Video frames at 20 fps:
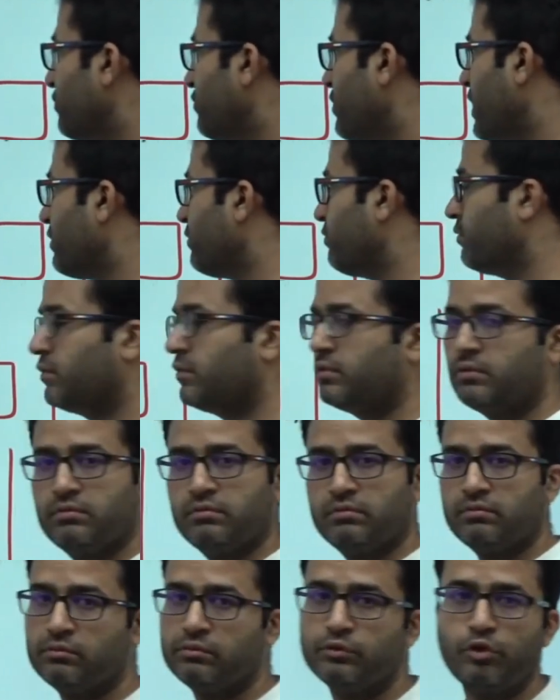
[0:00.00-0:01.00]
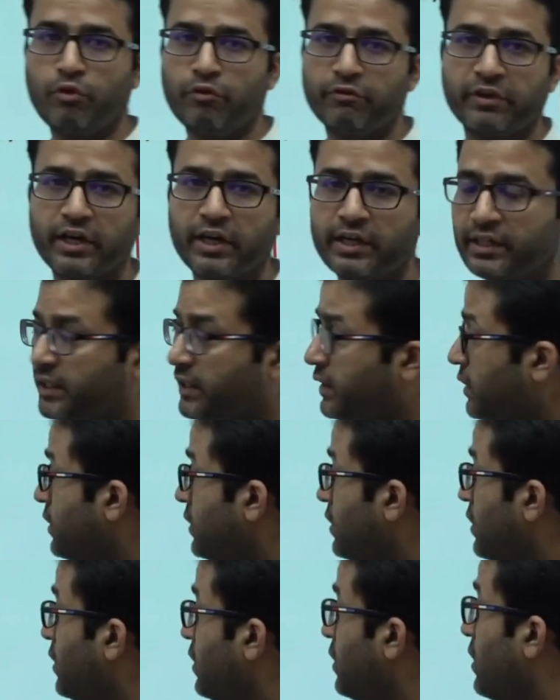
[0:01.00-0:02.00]
5, no variety.
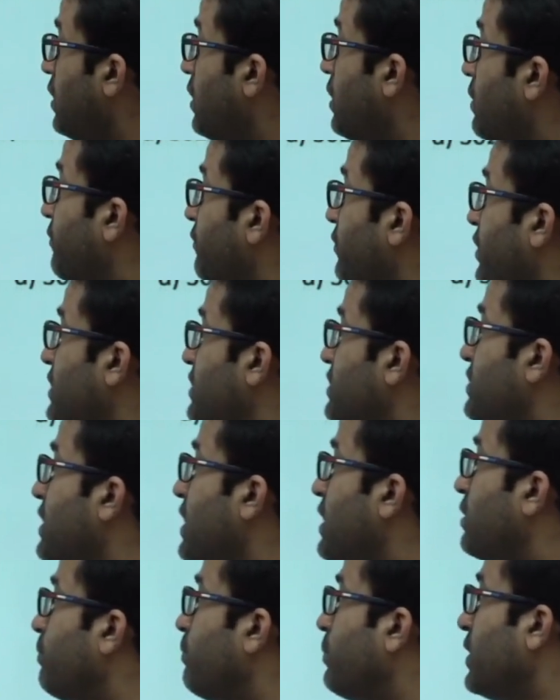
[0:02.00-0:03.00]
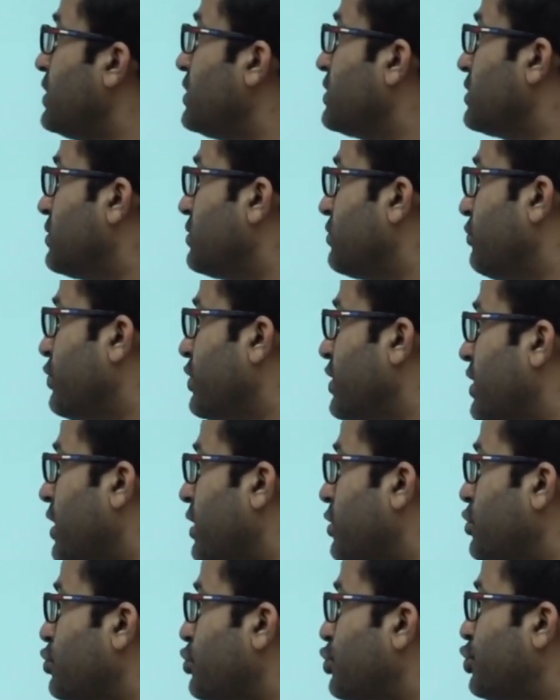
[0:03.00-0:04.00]
Whereas 10 place, we
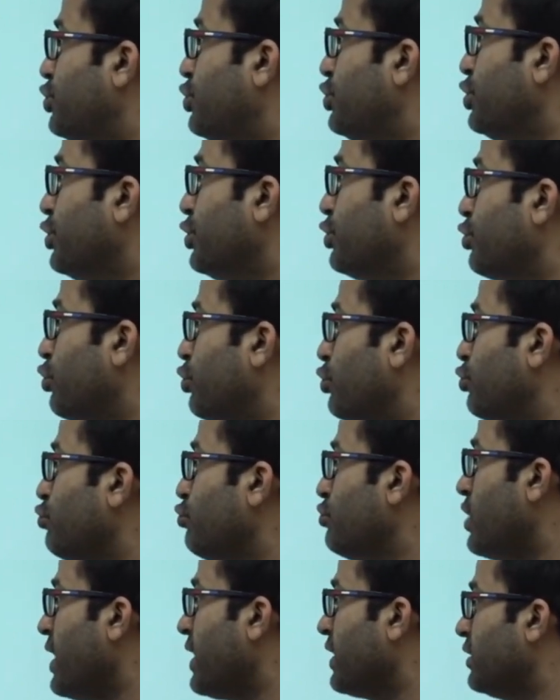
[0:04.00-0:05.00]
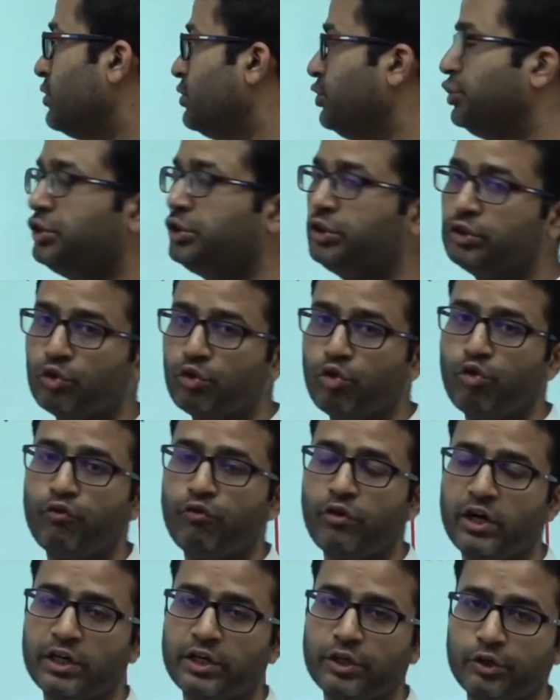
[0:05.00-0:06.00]
can use 0 to 9, 0,
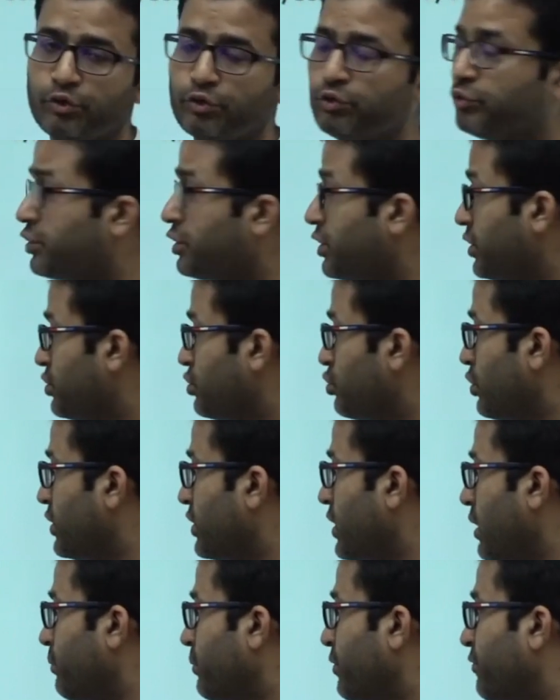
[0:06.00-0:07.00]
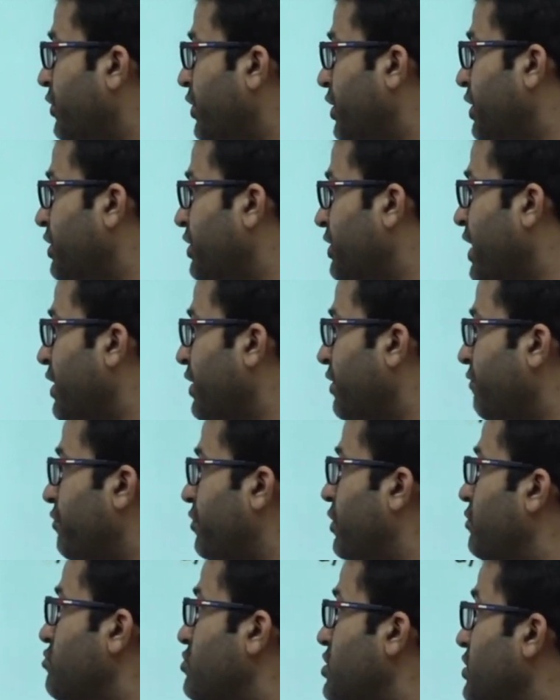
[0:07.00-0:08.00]
1, 2, 3. So it can be filled in 10
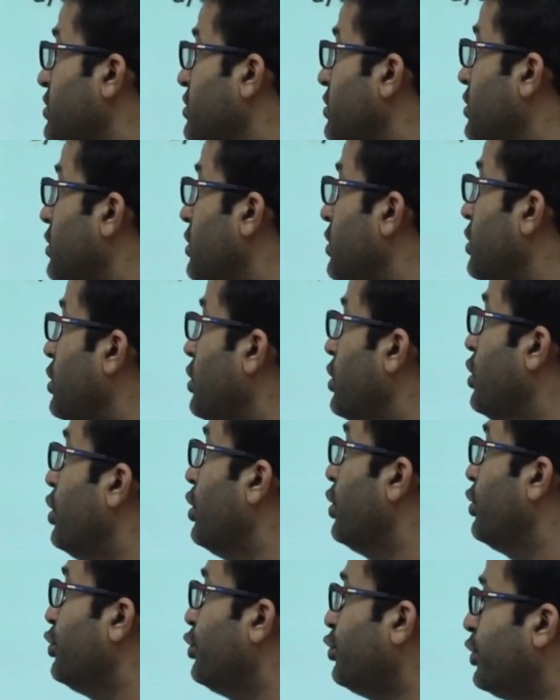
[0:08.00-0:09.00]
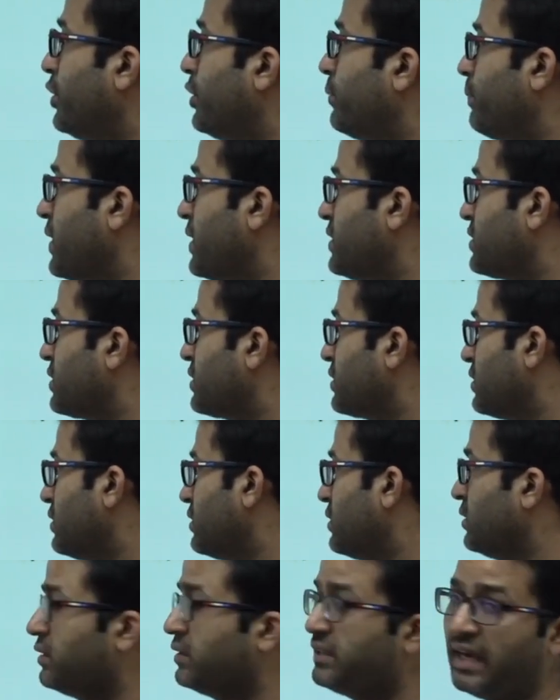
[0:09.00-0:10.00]
different ways. Unit place,
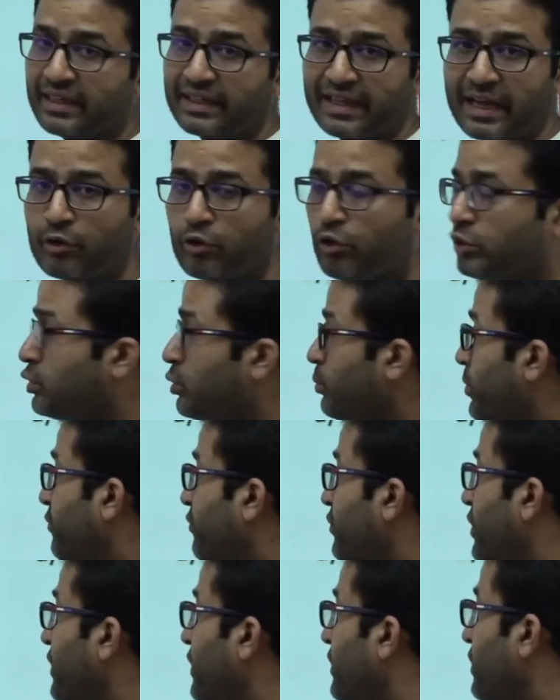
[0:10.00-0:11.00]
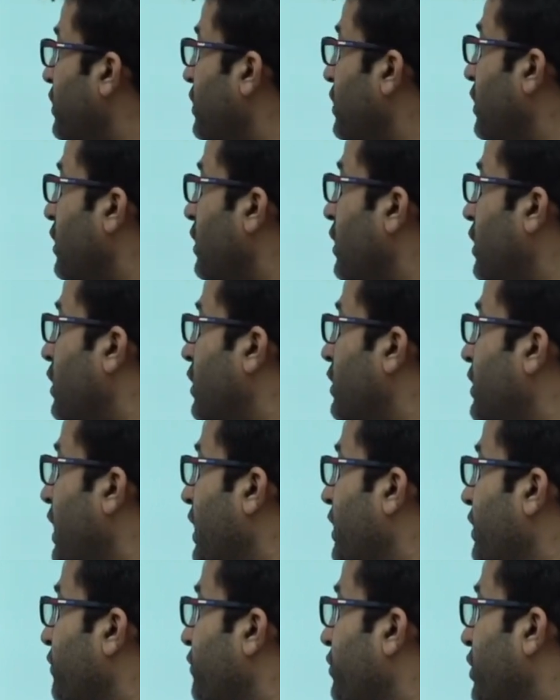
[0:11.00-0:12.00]
that can also be filled in
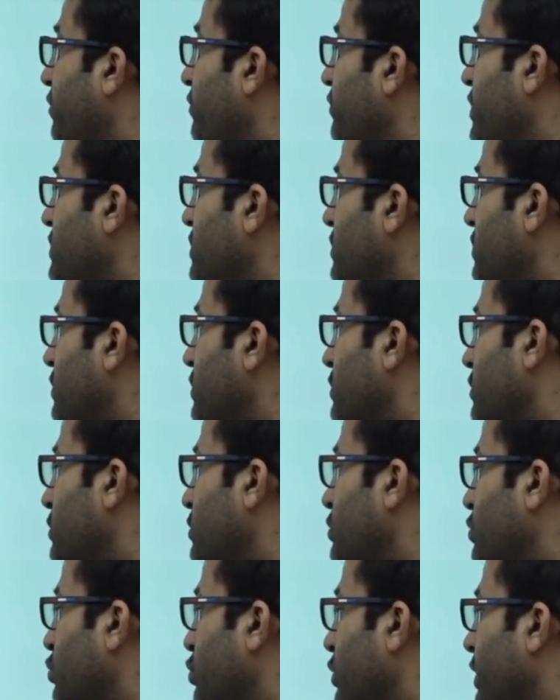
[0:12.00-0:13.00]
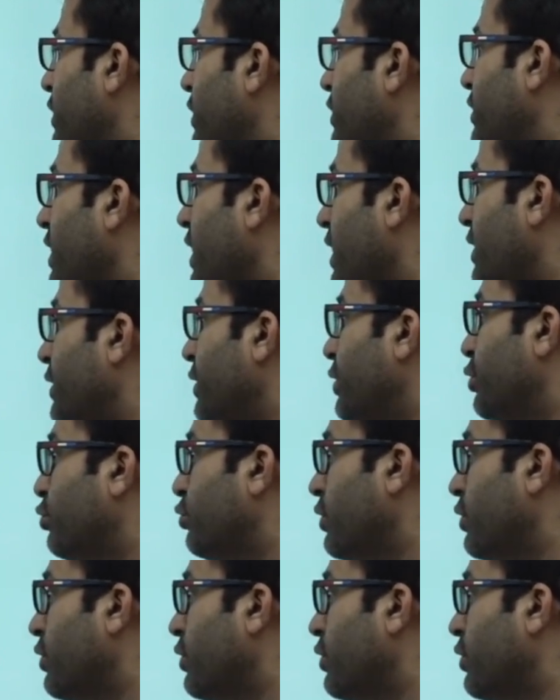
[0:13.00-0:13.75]
10 different ways. So here 10 into